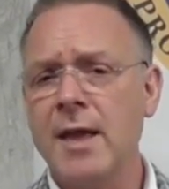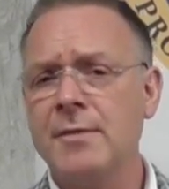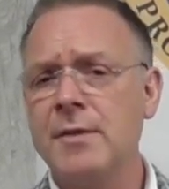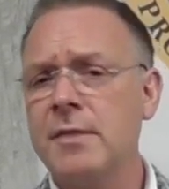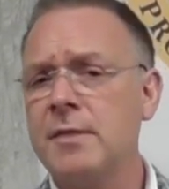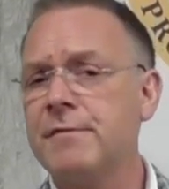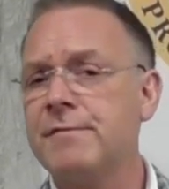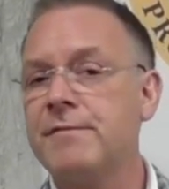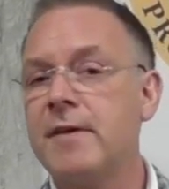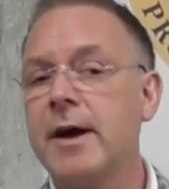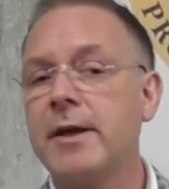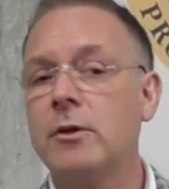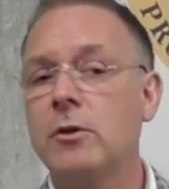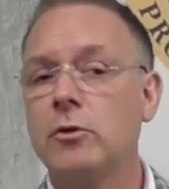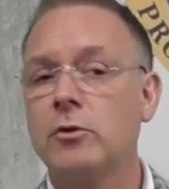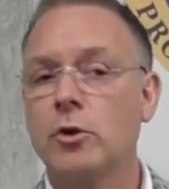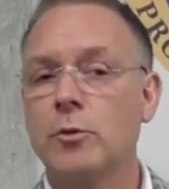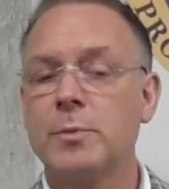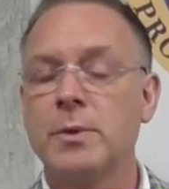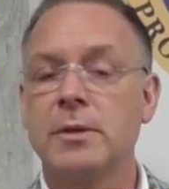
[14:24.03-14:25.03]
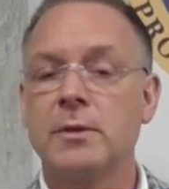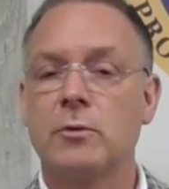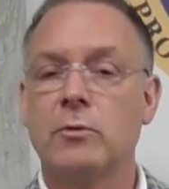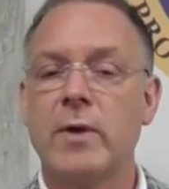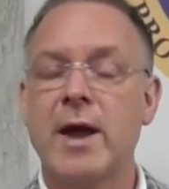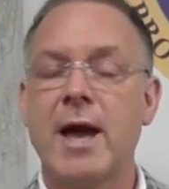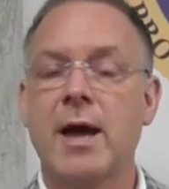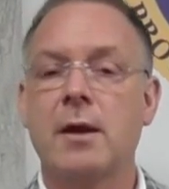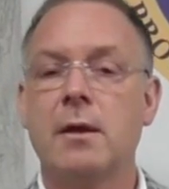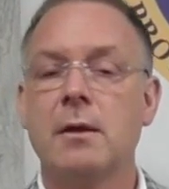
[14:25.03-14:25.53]
And then the final group in
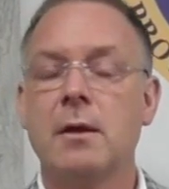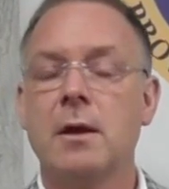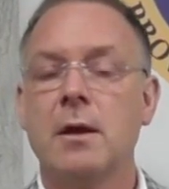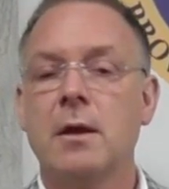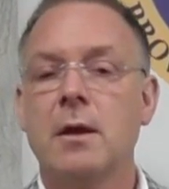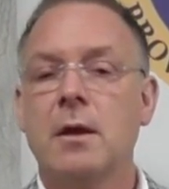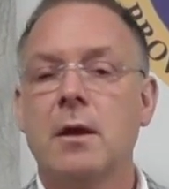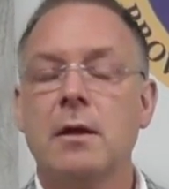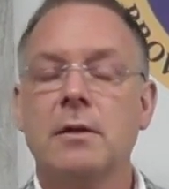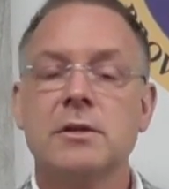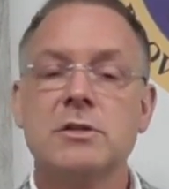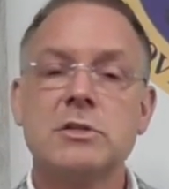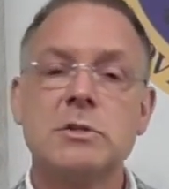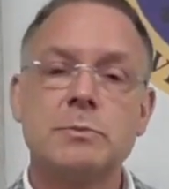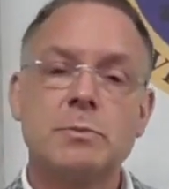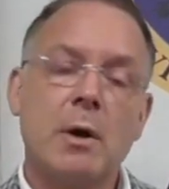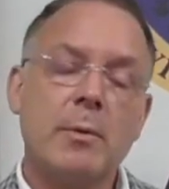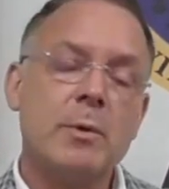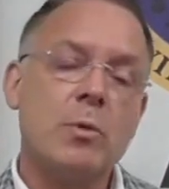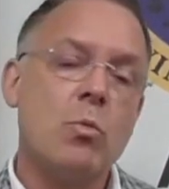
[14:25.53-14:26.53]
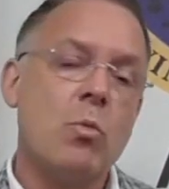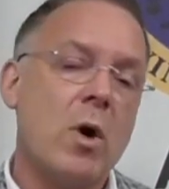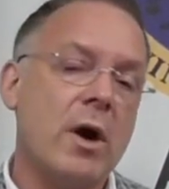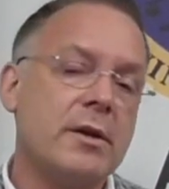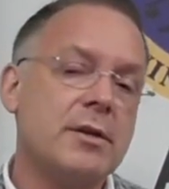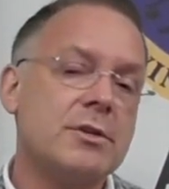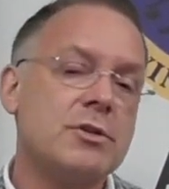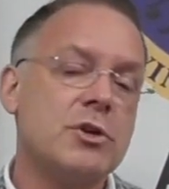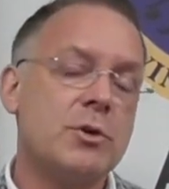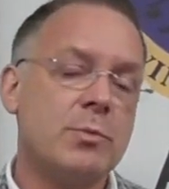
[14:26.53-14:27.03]
the red, this is probably
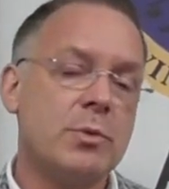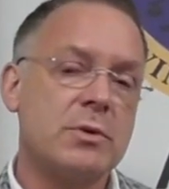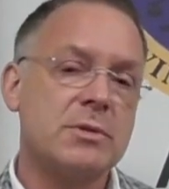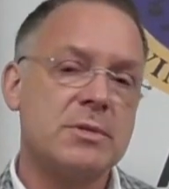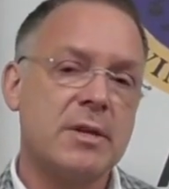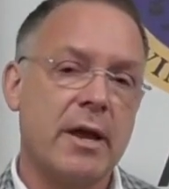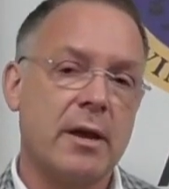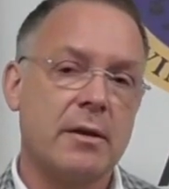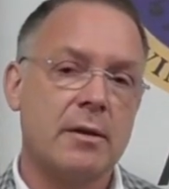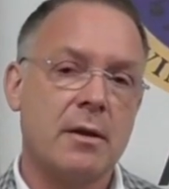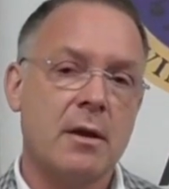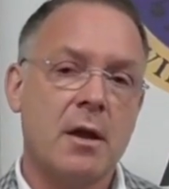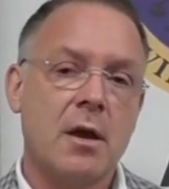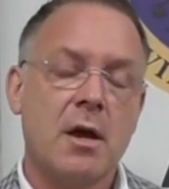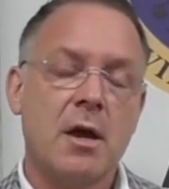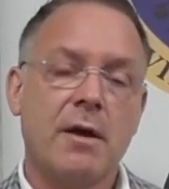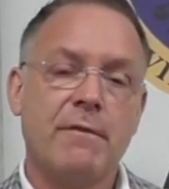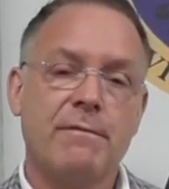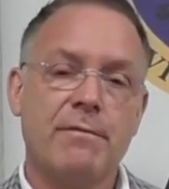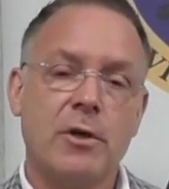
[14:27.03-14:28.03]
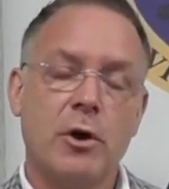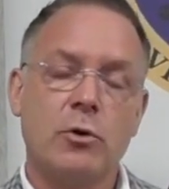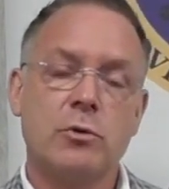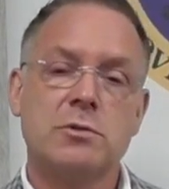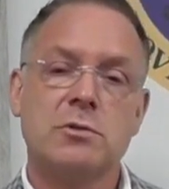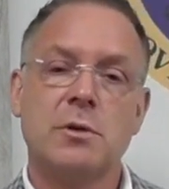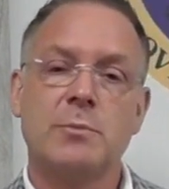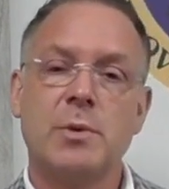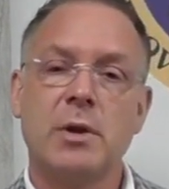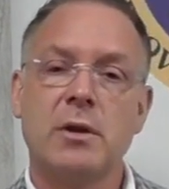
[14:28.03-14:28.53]
1% to 2% of
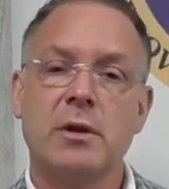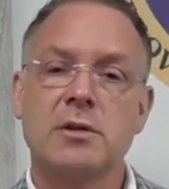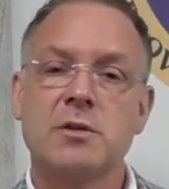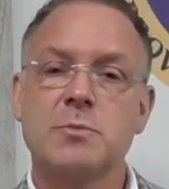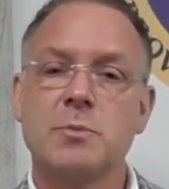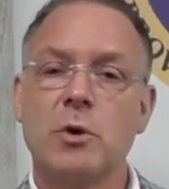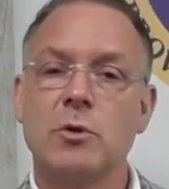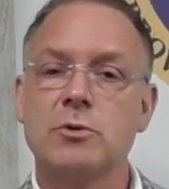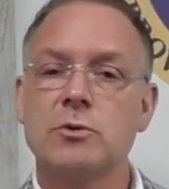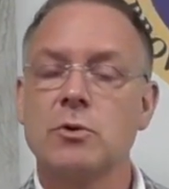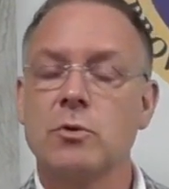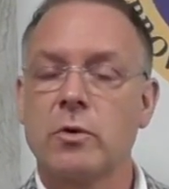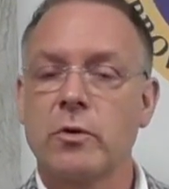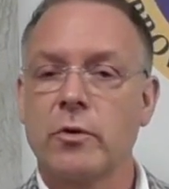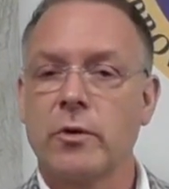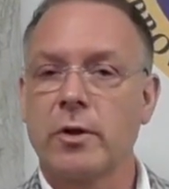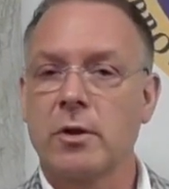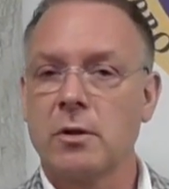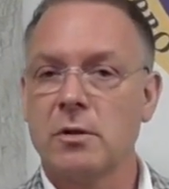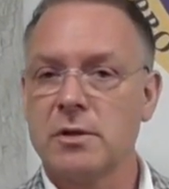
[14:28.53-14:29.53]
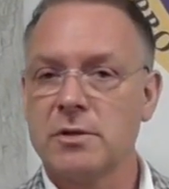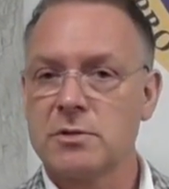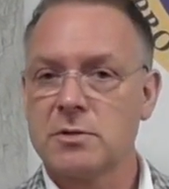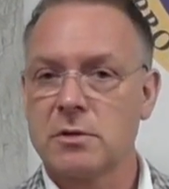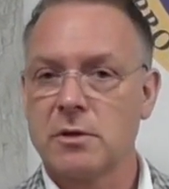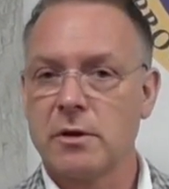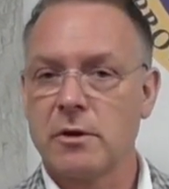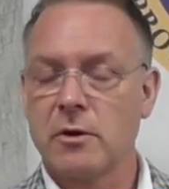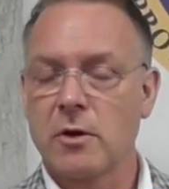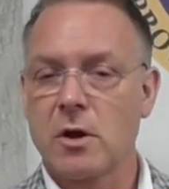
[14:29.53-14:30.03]
those that have been exposed to a critical
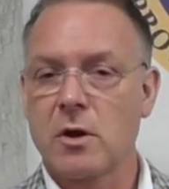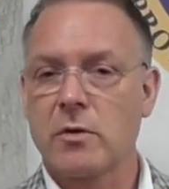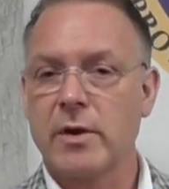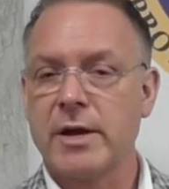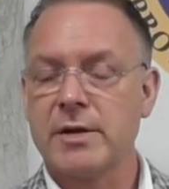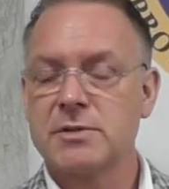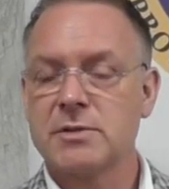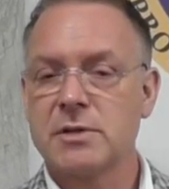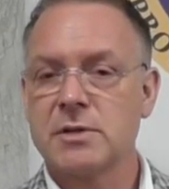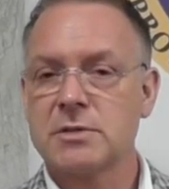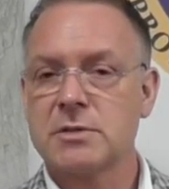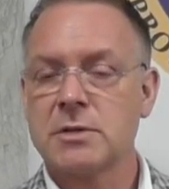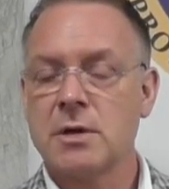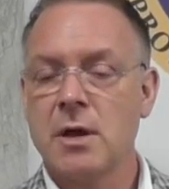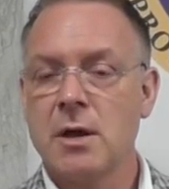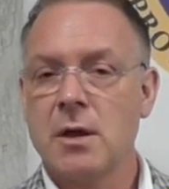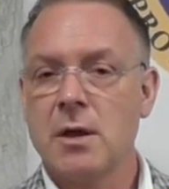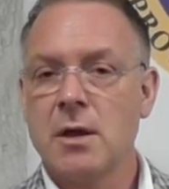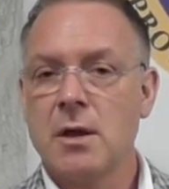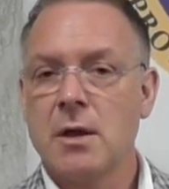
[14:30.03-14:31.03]
incident or crisis.